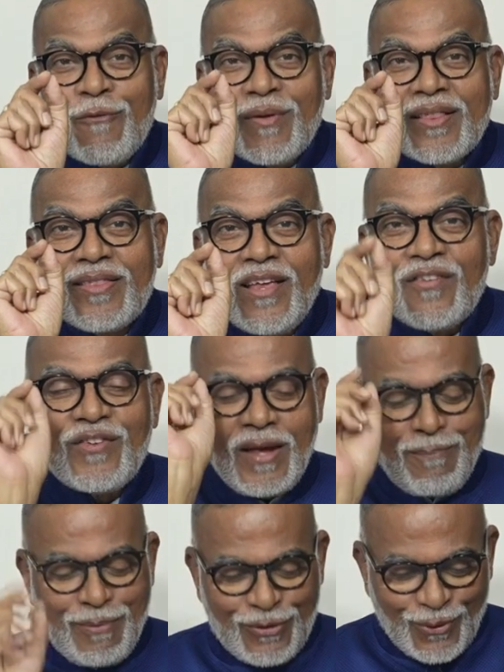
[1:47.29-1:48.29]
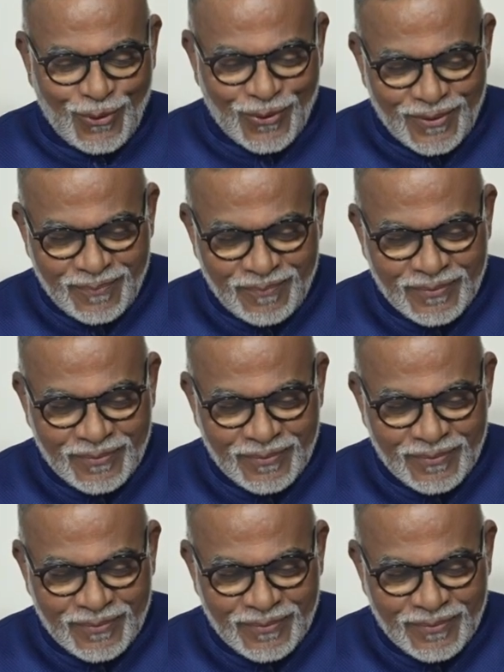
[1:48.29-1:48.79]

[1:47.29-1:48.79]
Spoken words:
with this episode,